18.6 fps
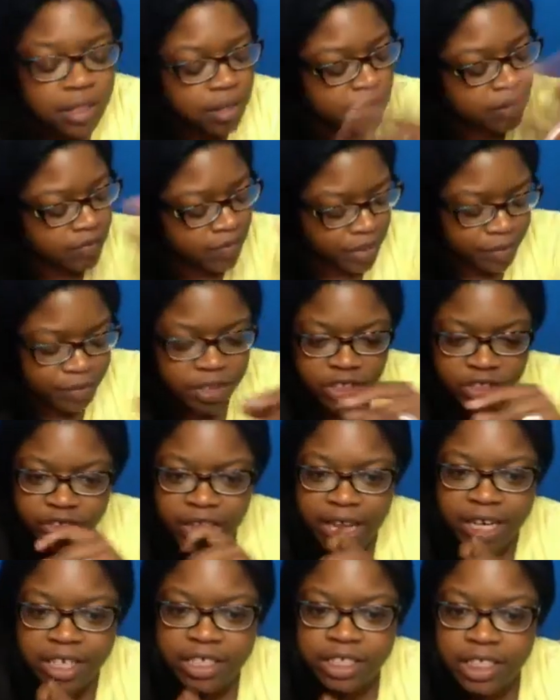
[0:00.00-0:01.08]
Flip the
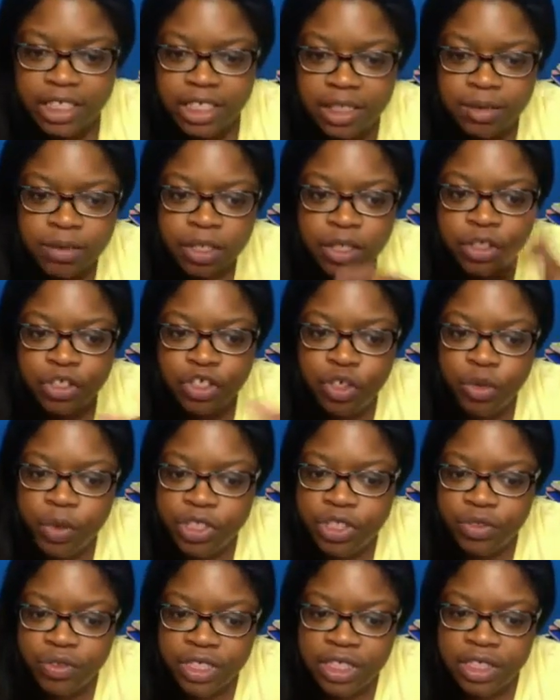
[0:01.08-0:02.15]
strategy up, do
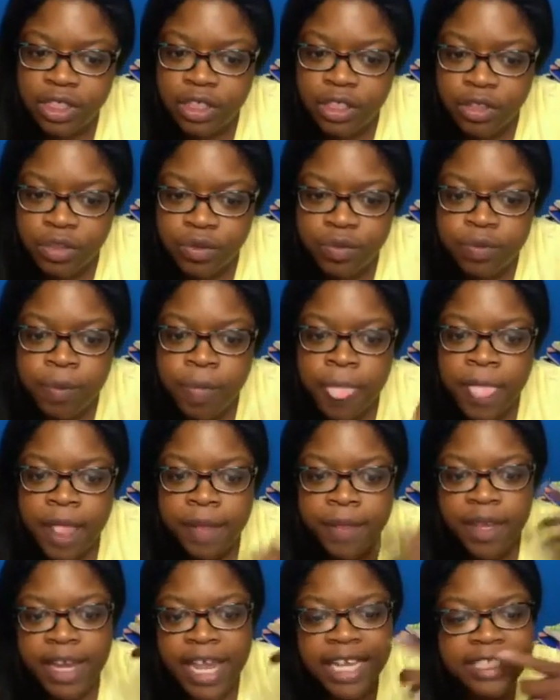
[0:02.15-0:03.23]
what you need to do.
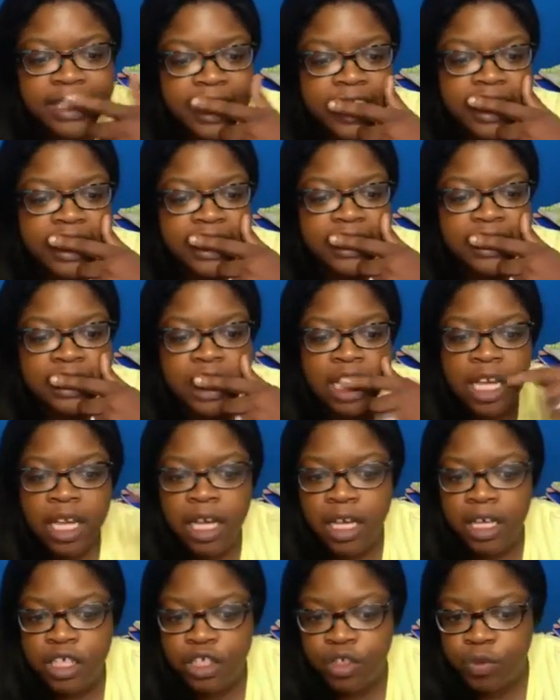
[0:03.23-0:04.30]
The next thing is,
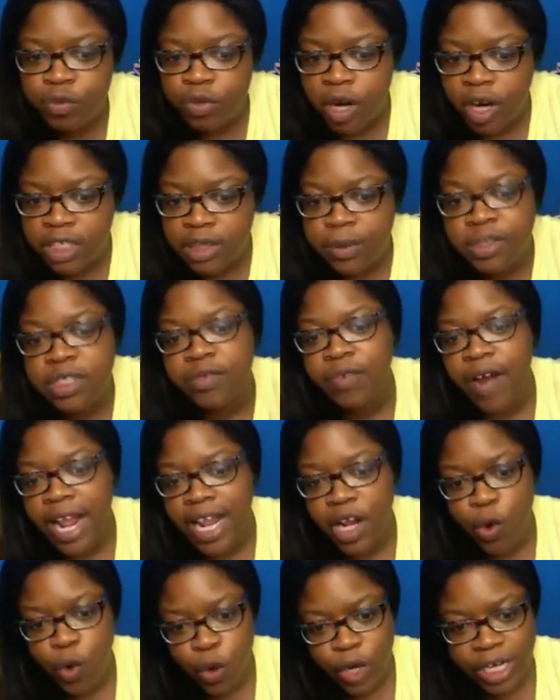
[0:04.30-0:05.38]
you are supposed to write
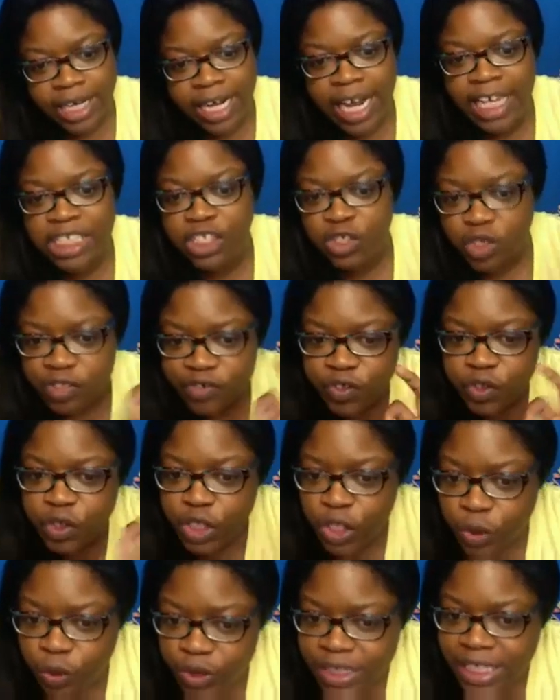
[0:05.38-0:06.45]
and organize useful
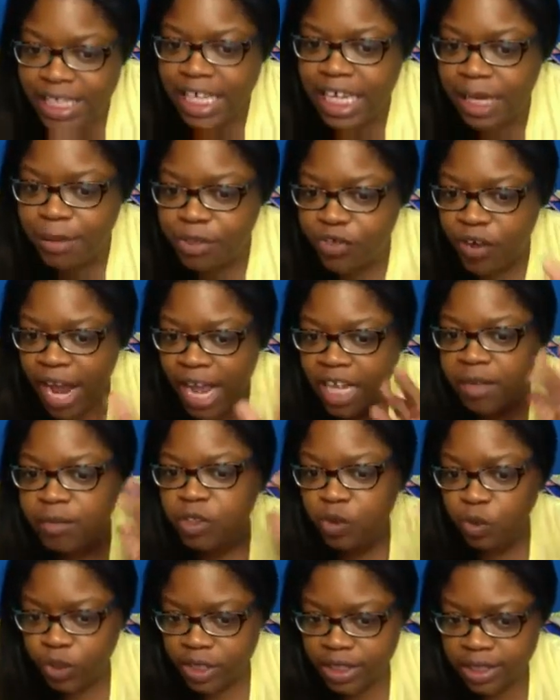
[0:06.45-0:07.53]
notes and keep track of
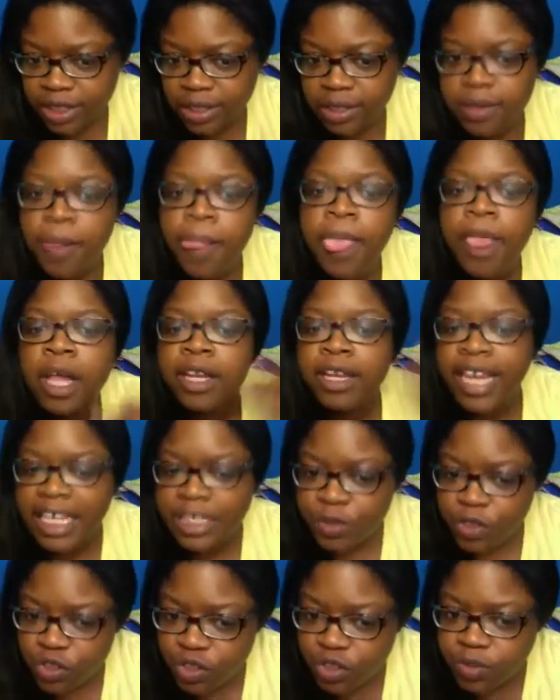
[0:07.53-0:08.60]
sources. That's
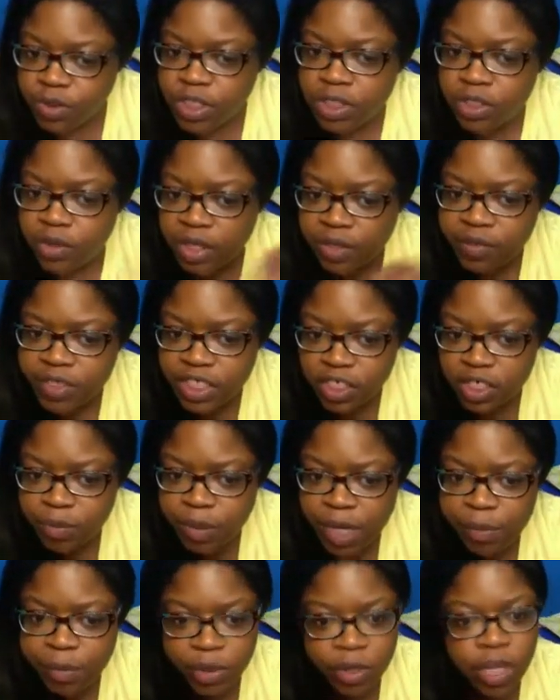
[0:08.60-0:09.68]
what you do when you're doing a research
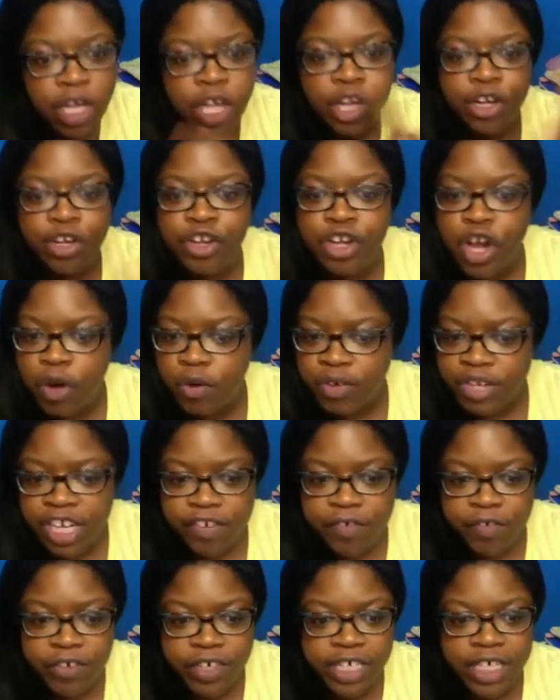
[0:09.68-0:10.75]
paper. No
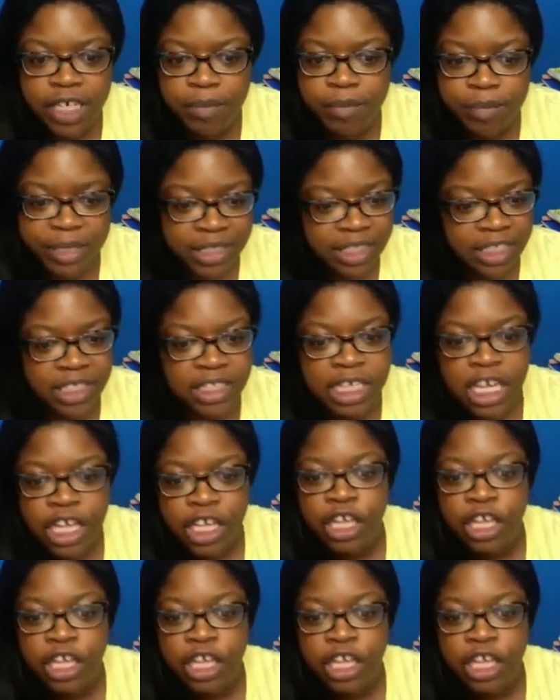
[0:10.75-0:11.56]
different in a business.